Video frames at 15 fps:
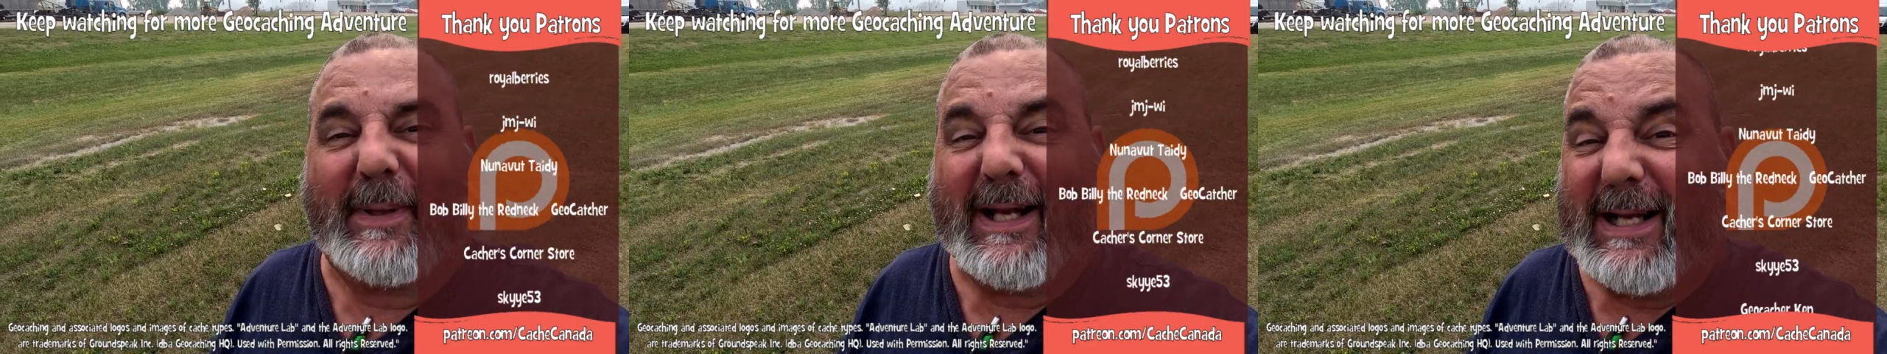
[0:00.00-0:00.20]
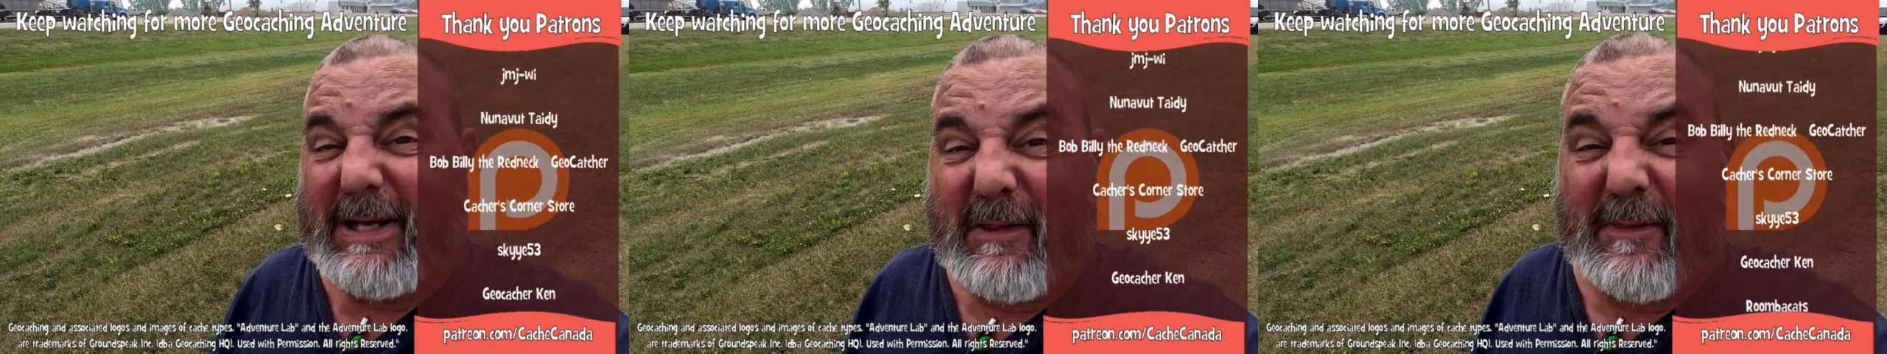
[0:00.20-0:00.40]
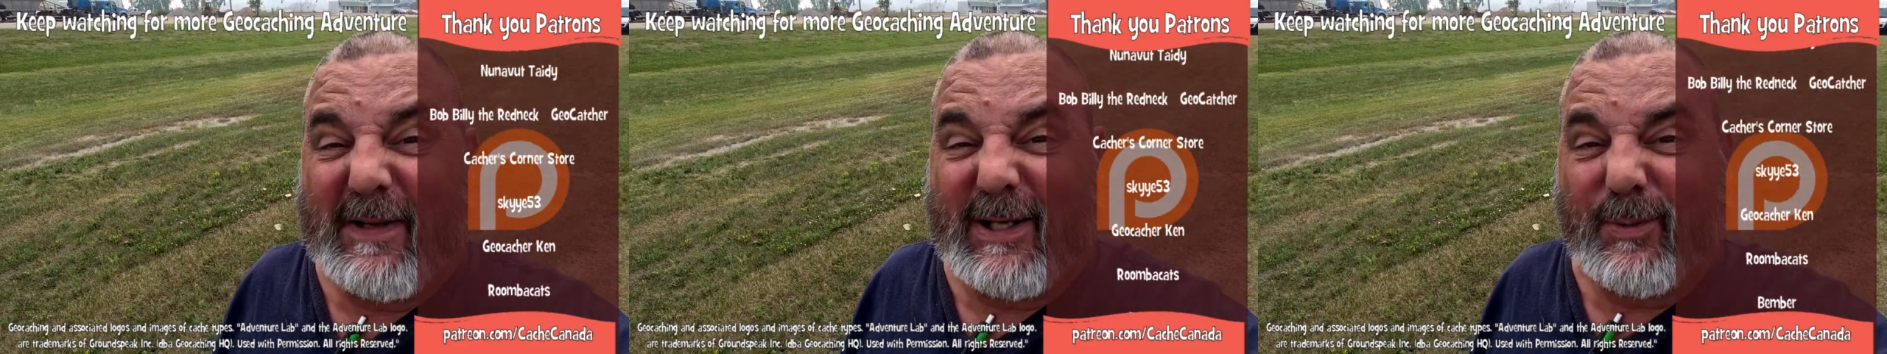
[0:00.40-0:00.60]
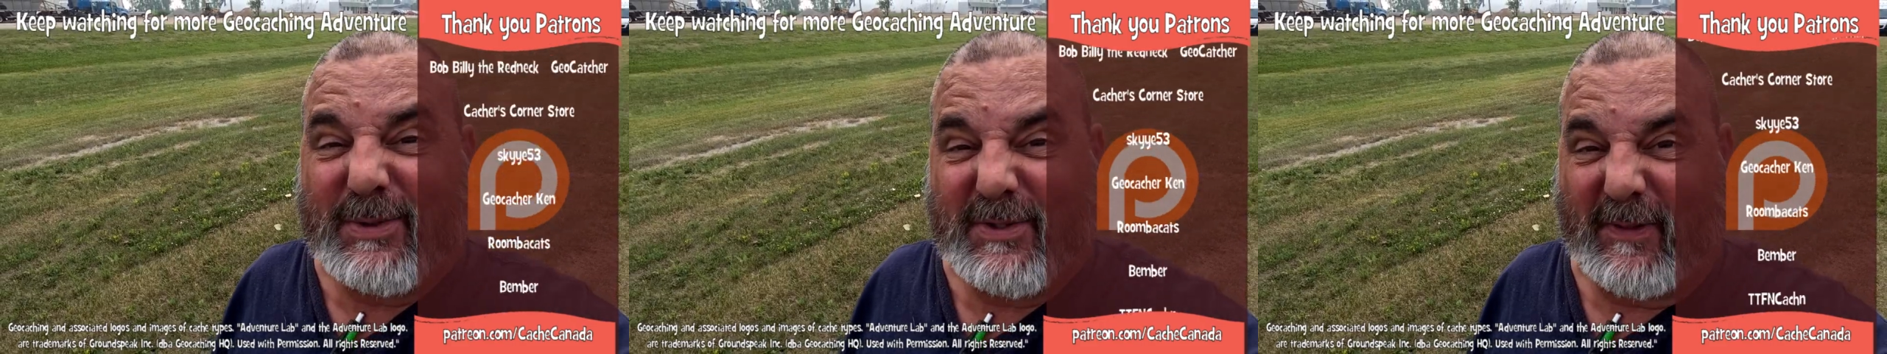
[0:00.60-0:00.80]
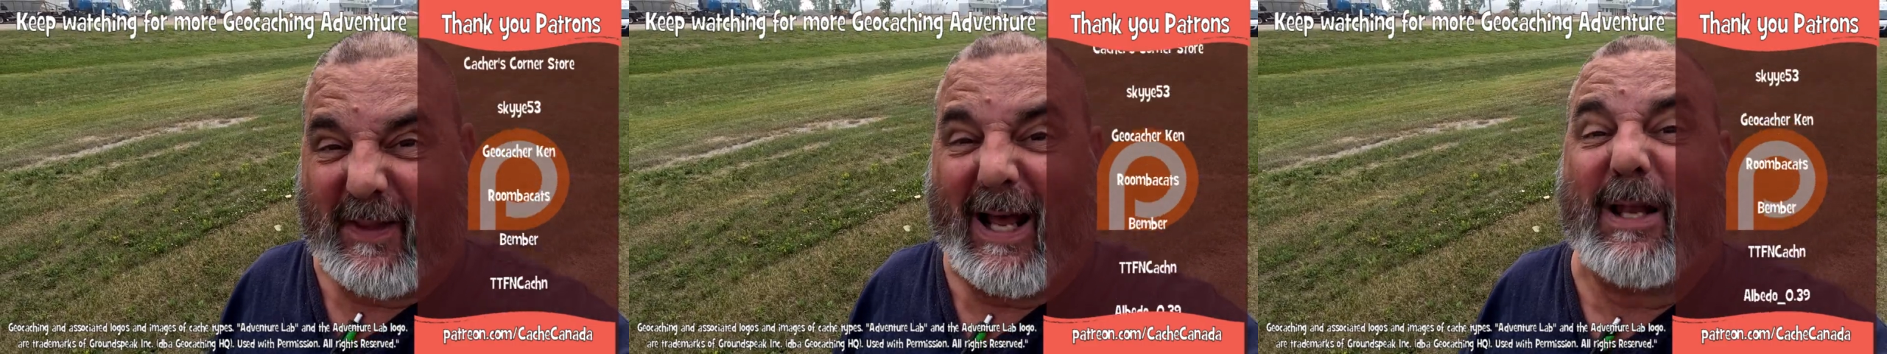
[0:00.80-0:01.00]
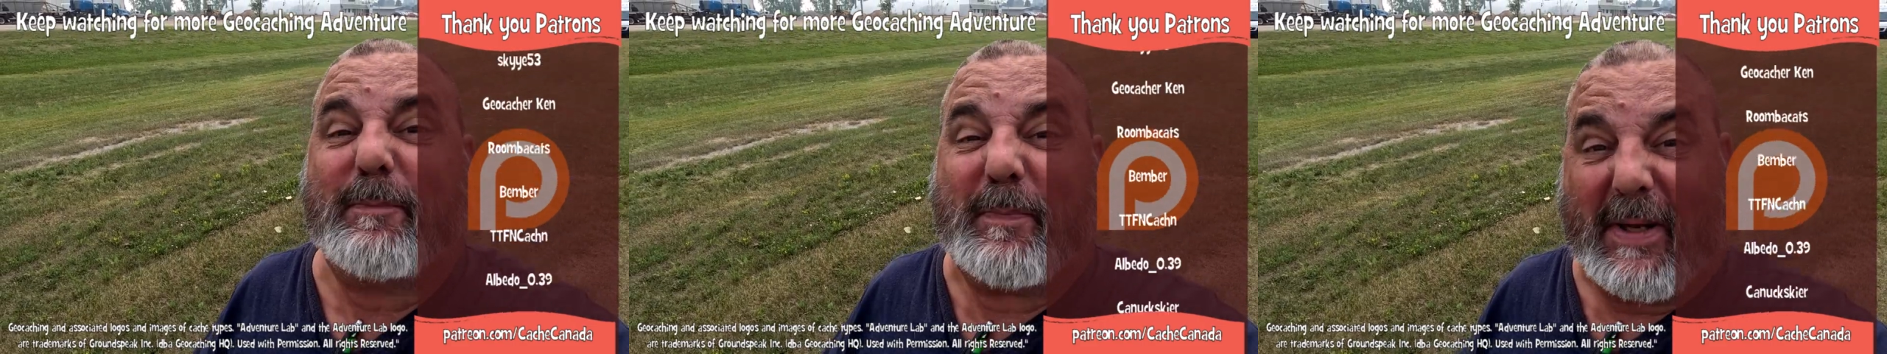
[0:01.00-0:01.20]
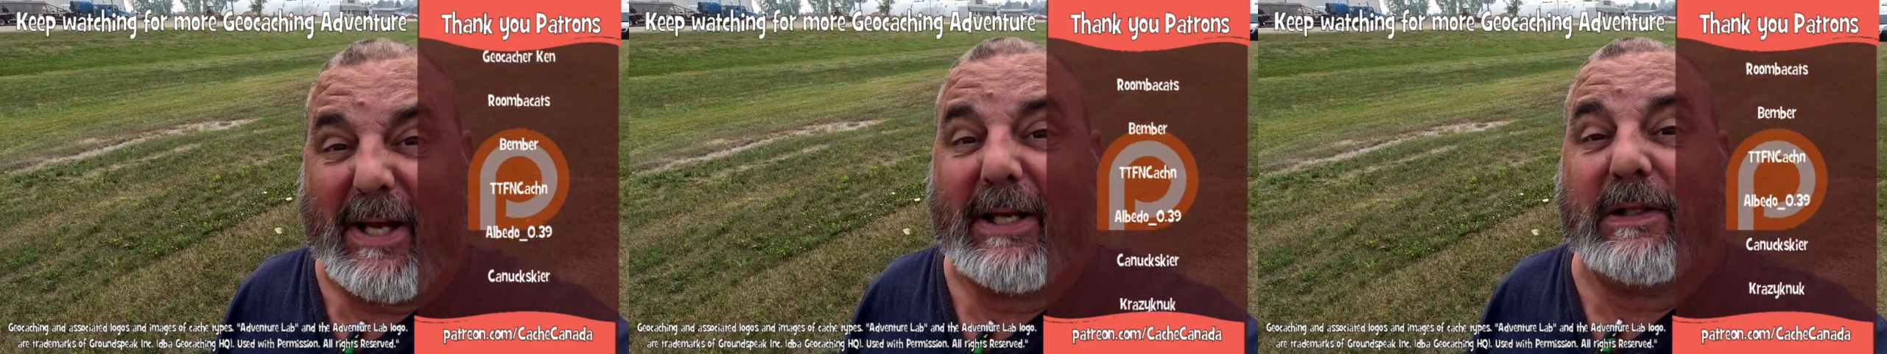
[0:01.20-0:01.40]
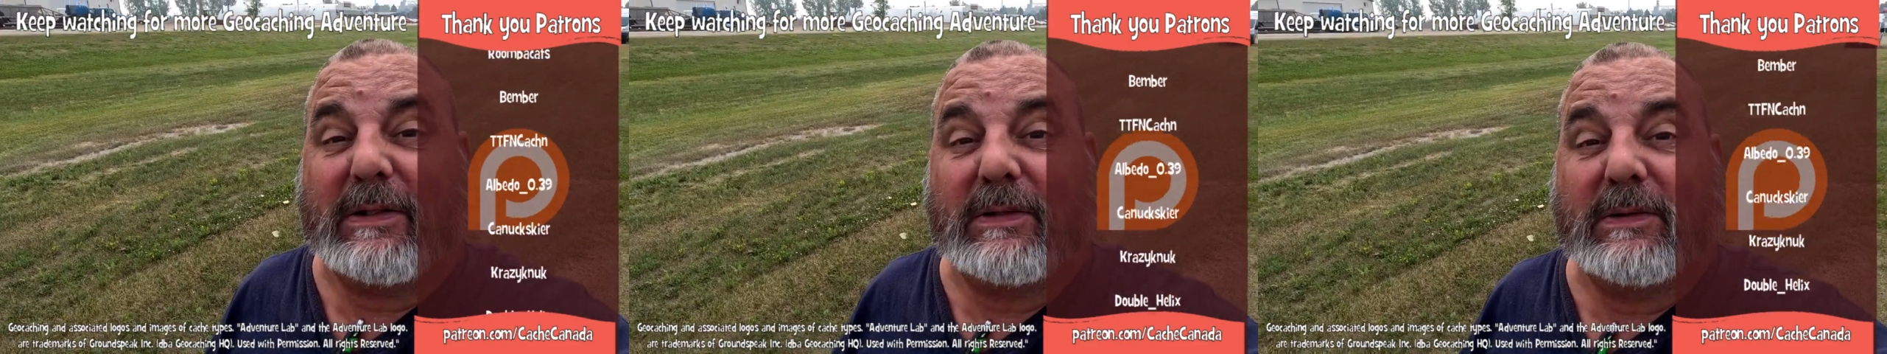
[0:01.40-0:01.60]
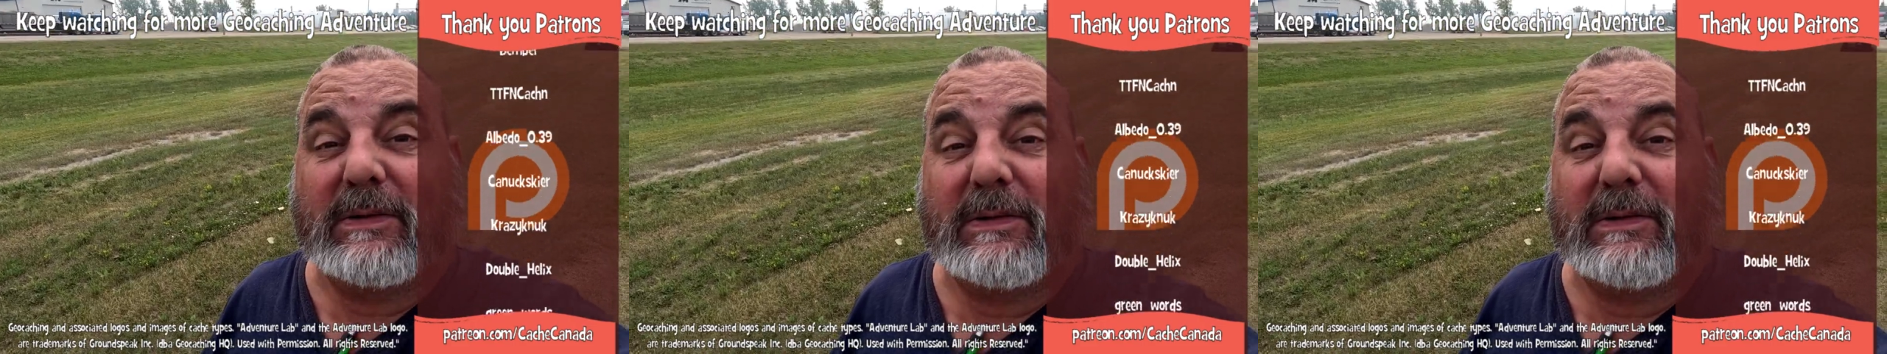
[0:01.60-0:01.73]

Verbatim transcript: but I didn't think it was that big.